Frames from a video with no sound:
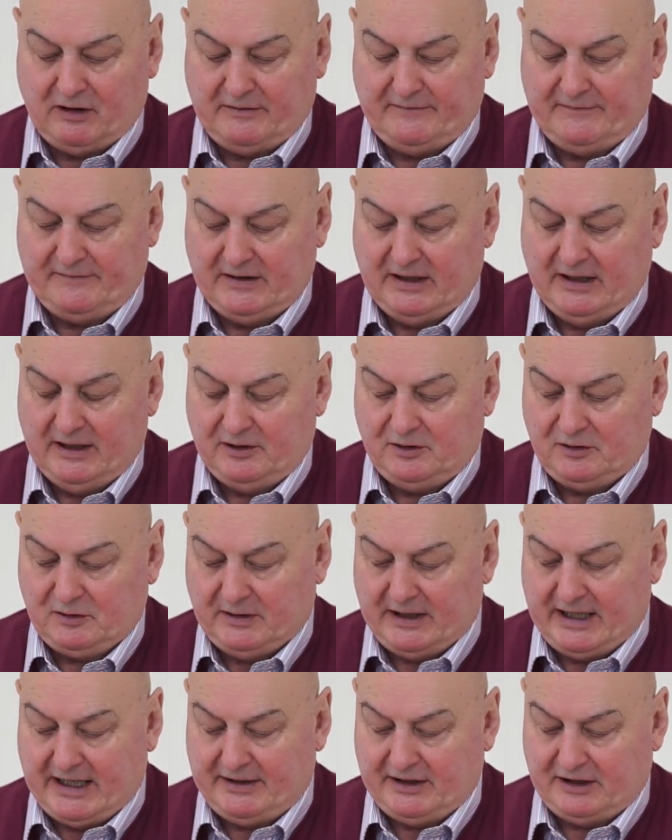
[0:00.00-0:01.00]
off
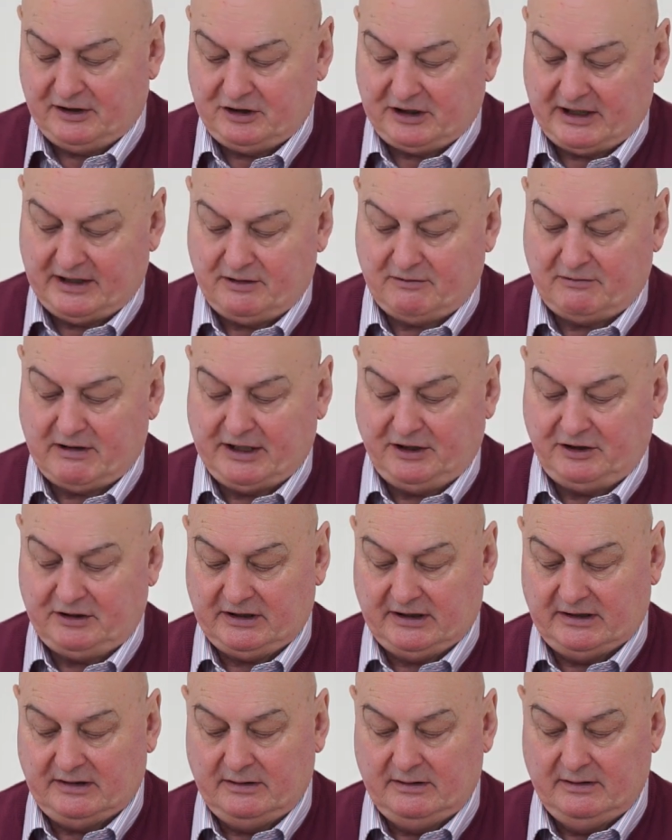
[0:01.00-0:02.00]
to another
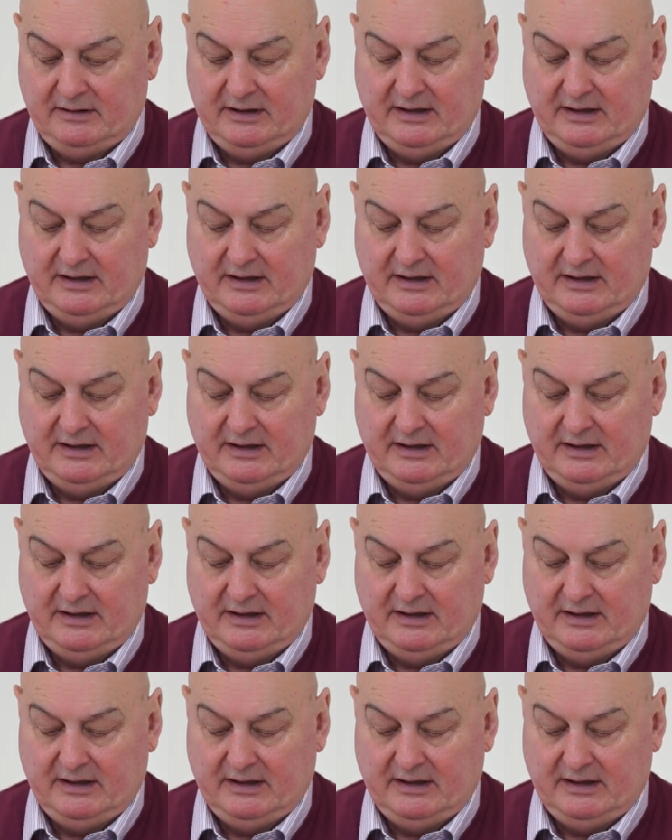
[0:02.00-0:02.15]
generation,